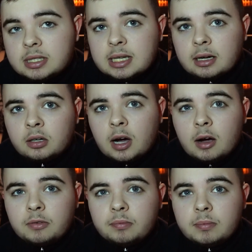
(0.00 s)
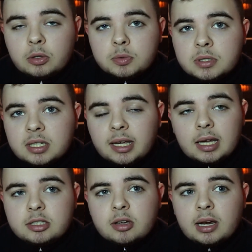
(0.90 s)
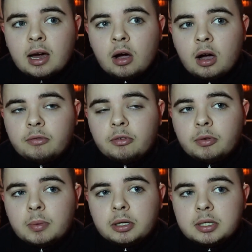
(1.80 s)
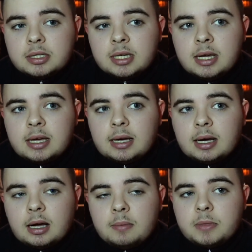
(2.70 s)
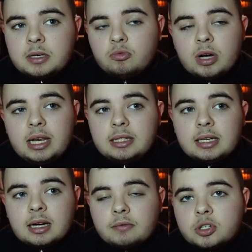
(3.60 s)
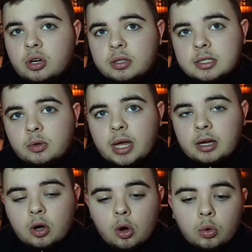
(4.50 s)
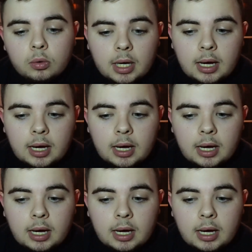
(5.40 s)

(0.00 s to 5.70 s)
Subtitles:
of the second half, Middlesbrough didn't get inside our half, if I'm honest. They really didn't have a shot until their goal.